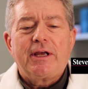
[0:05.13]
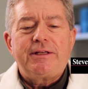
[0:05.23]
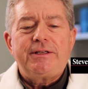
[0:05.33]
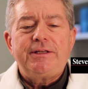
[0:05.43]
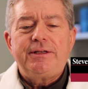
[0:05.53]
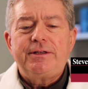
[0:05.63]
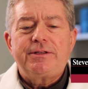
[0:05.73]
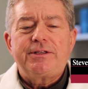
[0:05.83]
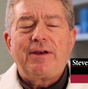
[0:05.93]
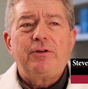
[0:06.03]

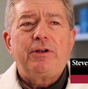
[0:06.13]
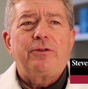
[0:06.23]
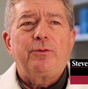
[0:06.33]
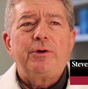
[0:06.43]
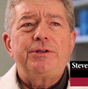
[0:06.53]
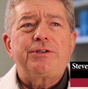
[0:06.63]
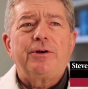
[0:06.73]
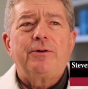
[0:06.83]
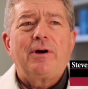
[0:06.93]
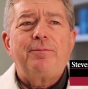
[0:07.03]
1973,
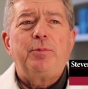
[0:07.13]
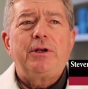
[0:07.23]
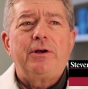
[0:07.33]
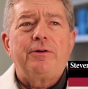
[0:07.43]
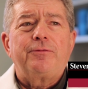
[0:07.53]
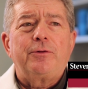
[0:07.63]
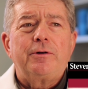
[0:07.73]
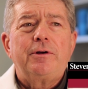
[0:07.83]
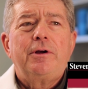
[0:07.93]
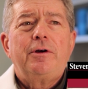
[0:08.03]
so I've been here for